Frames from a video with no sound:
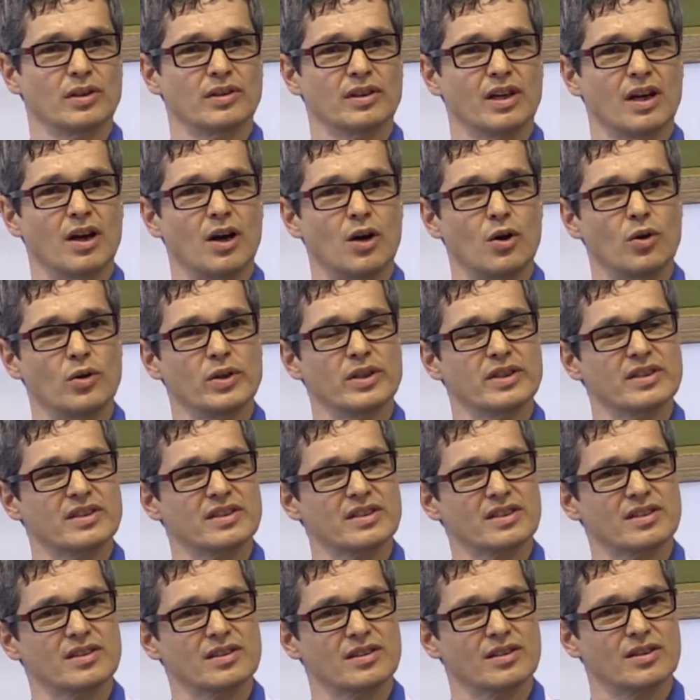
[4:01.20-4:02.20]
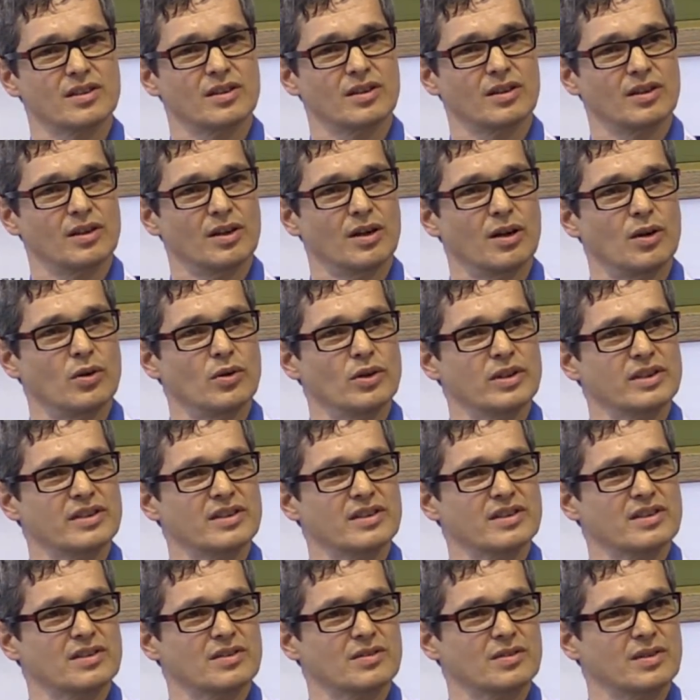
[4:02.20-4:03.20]
How is
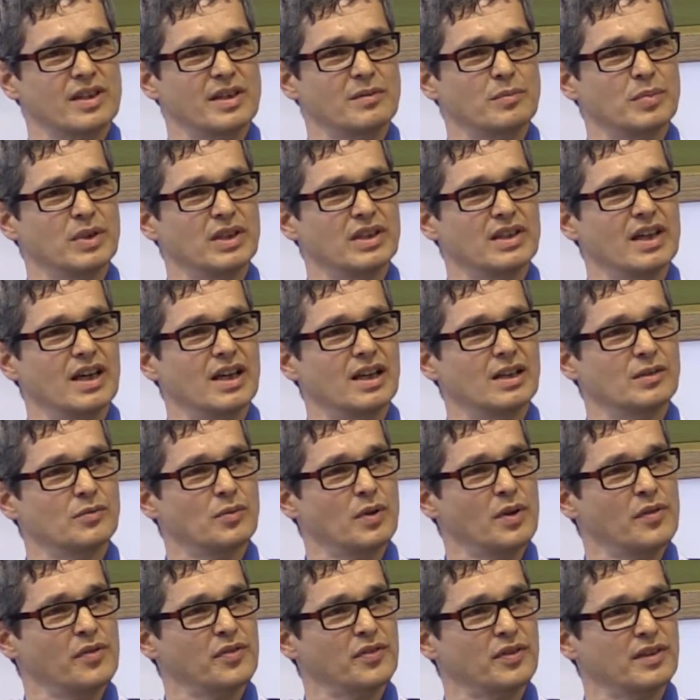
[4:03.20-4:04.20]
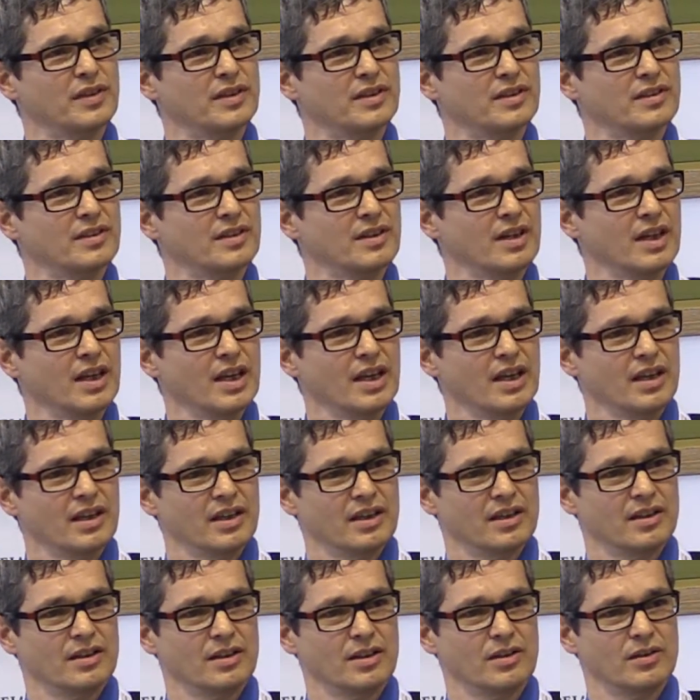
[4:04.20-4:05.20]
it be dealt with
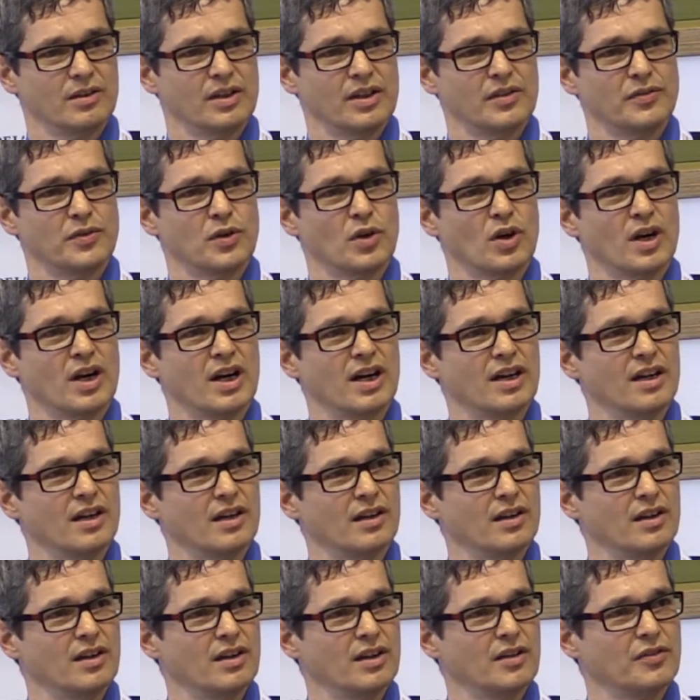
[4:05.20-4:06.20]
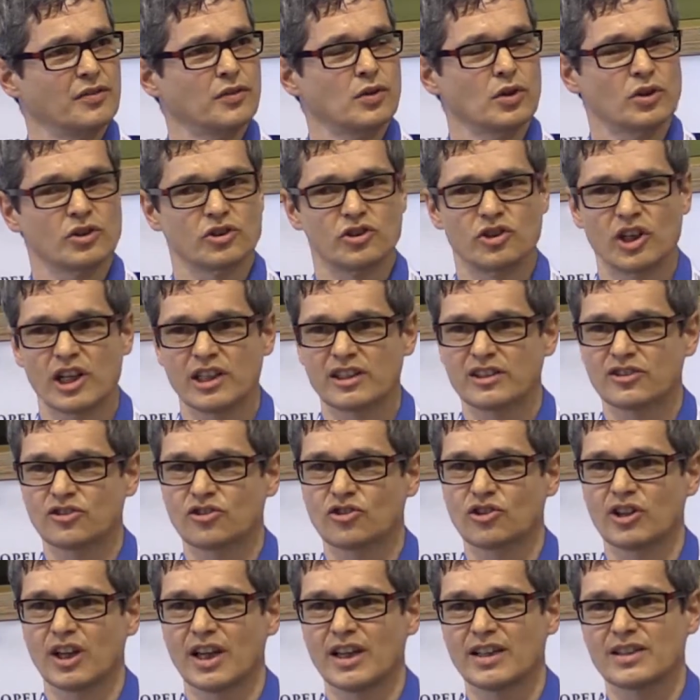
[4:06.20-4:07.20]
if you have
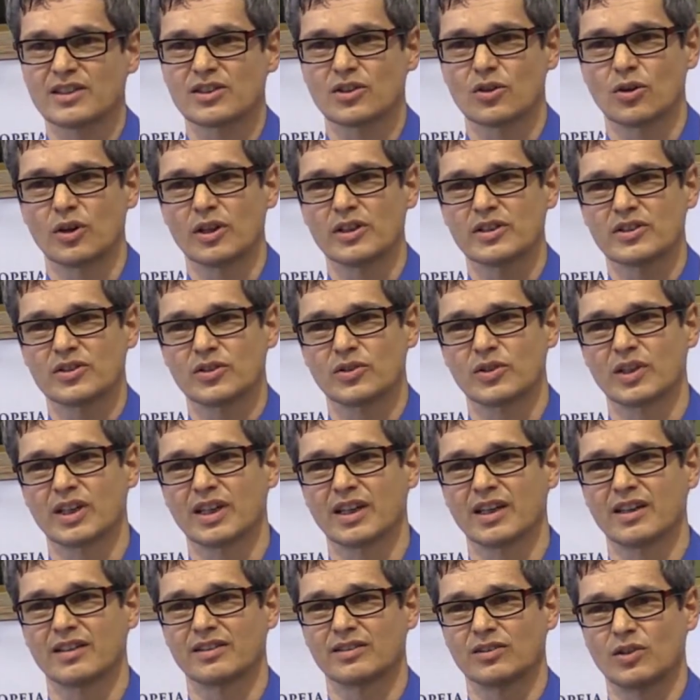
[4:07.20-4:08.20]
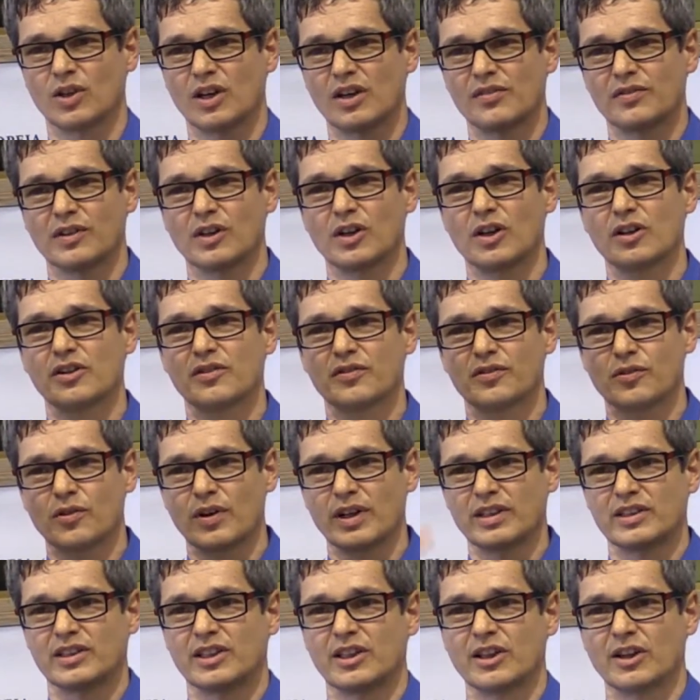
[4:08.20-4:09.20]
congestion and so on? So you have a lot of
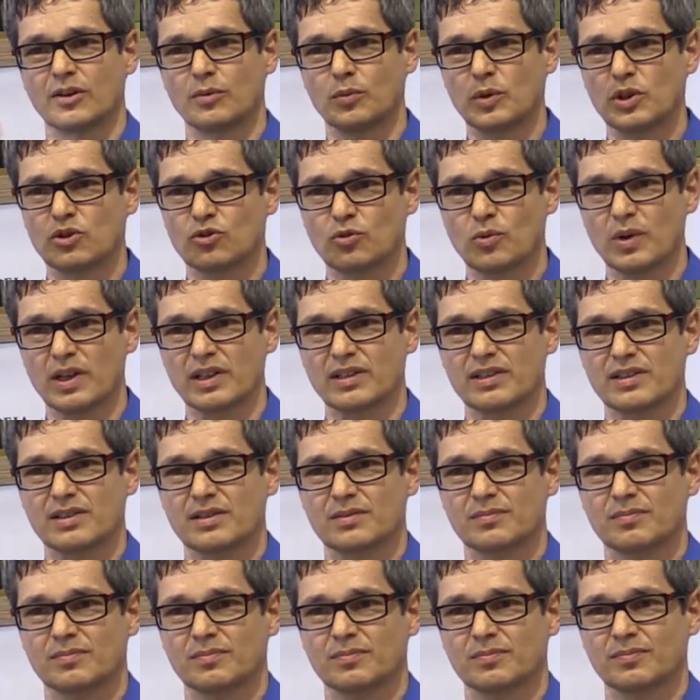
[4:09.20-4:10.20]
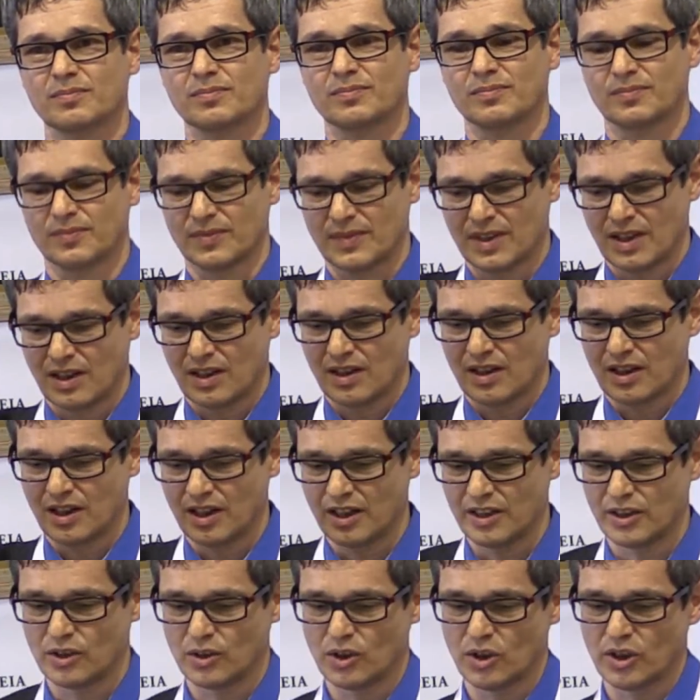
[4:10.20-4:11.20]
criteria. Which ones
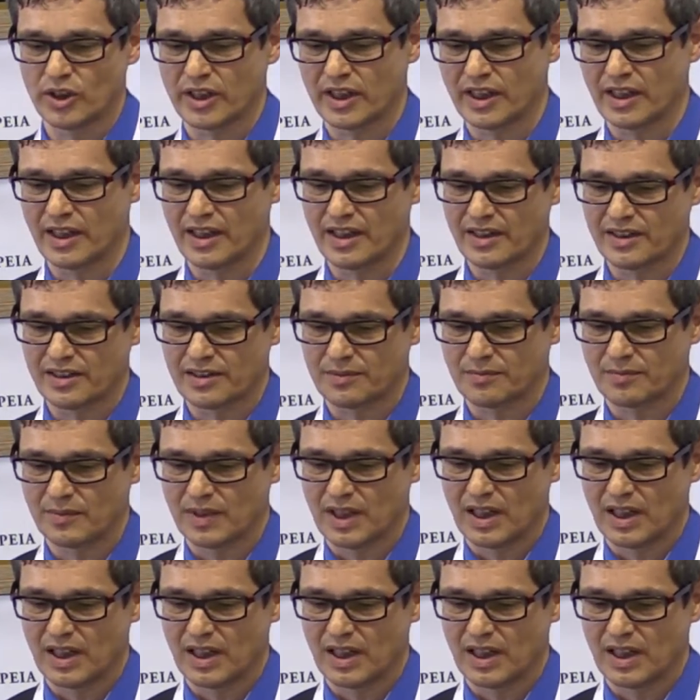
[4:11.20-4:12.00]
are you looking at?